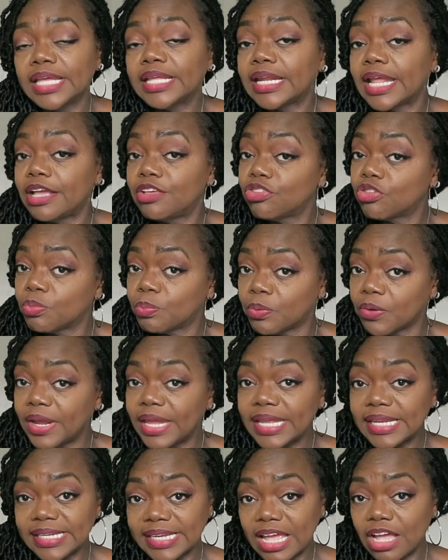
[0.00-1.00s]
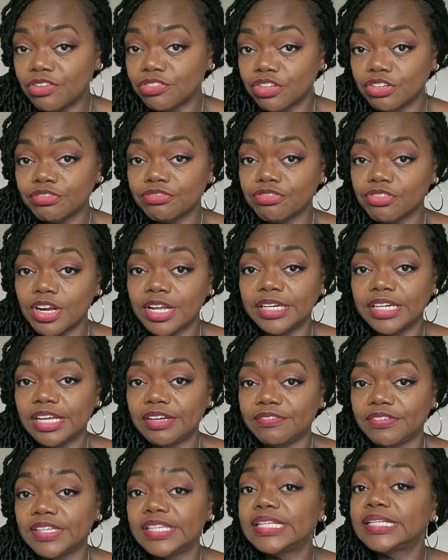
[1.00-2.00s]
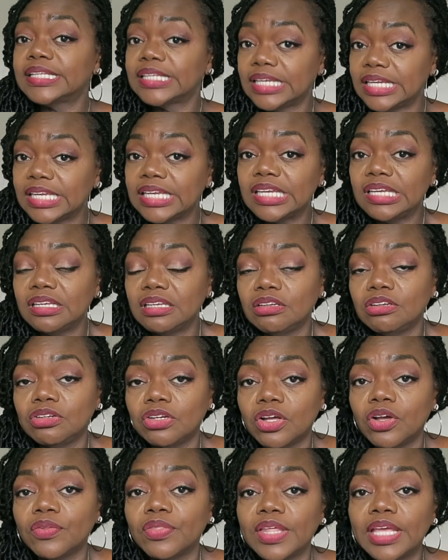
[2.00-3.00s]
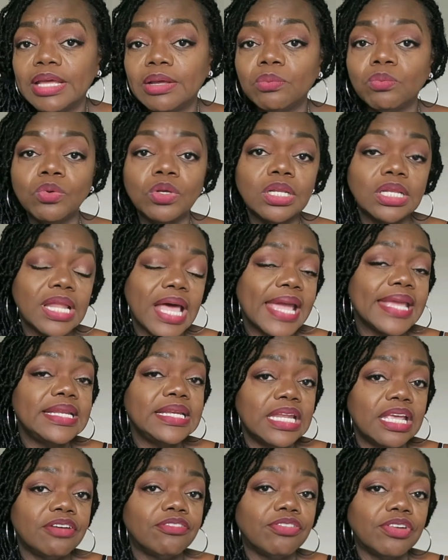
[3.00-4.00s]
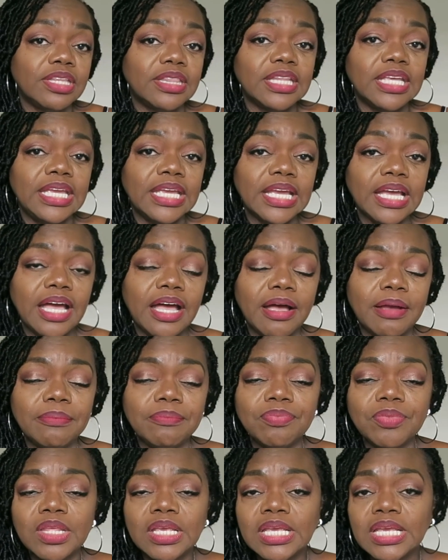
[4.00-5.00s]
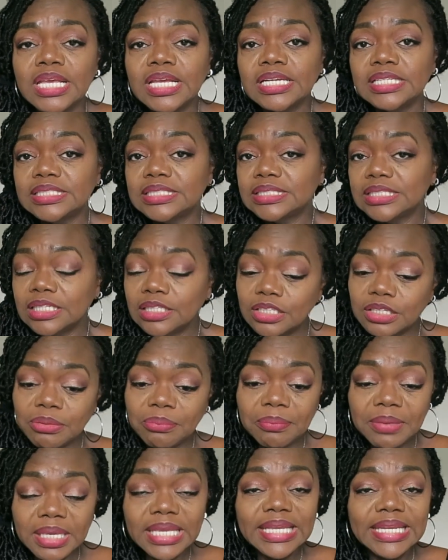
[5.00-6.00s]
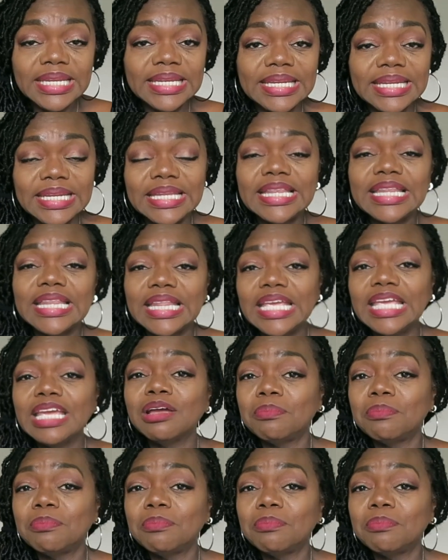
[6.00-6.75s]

and I sprayed down the front of it thinking, you know, that will lighten everything up. Silly me didn't think